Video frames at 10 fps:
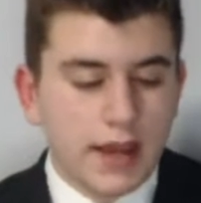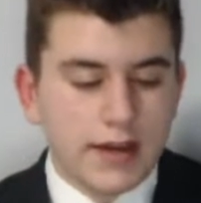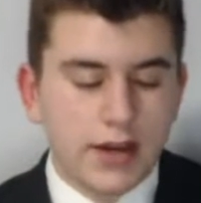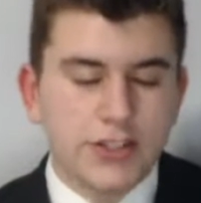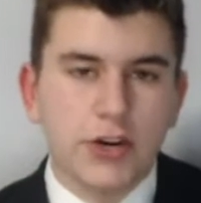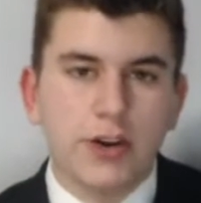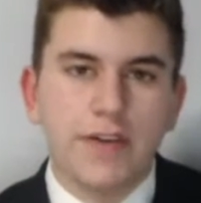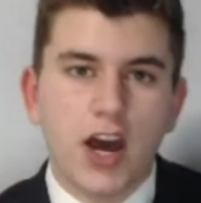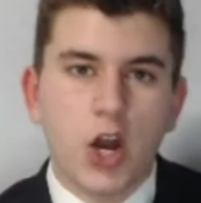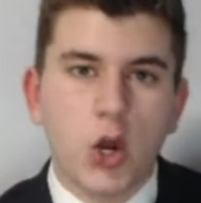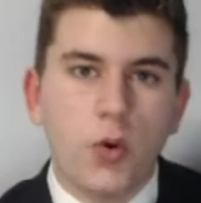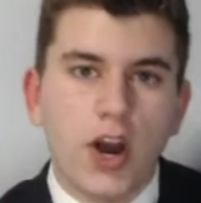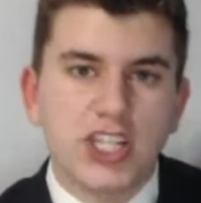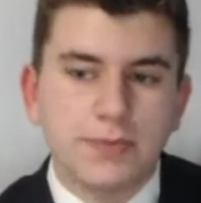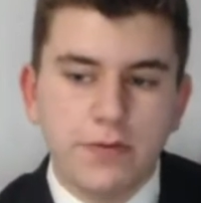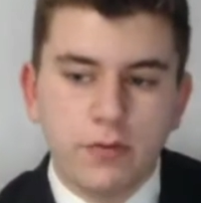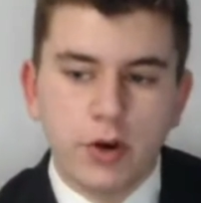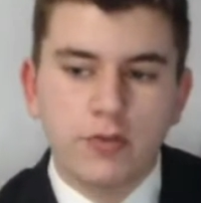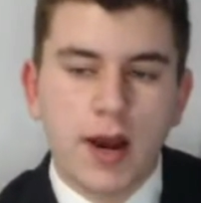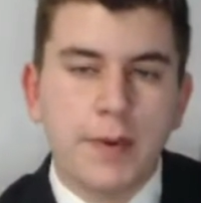Now, Jerry, final question
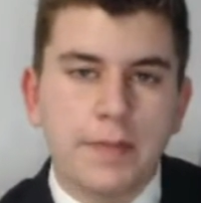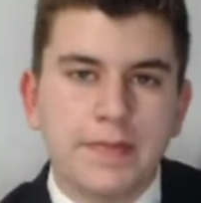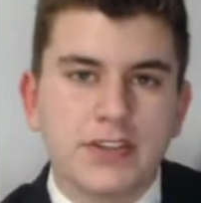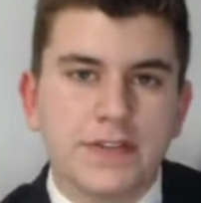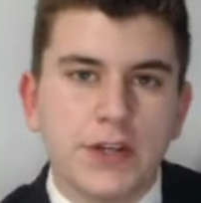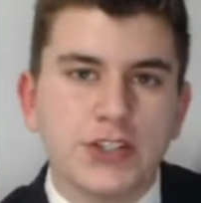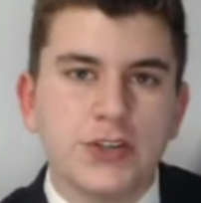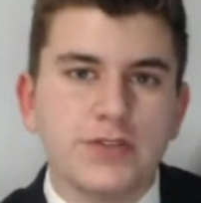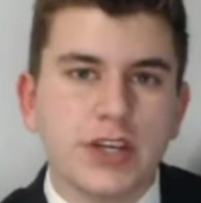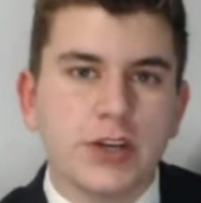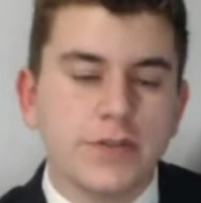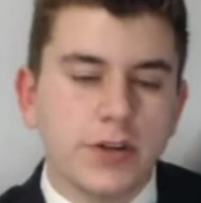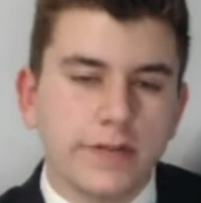before we wrap up this Feuzion News interview.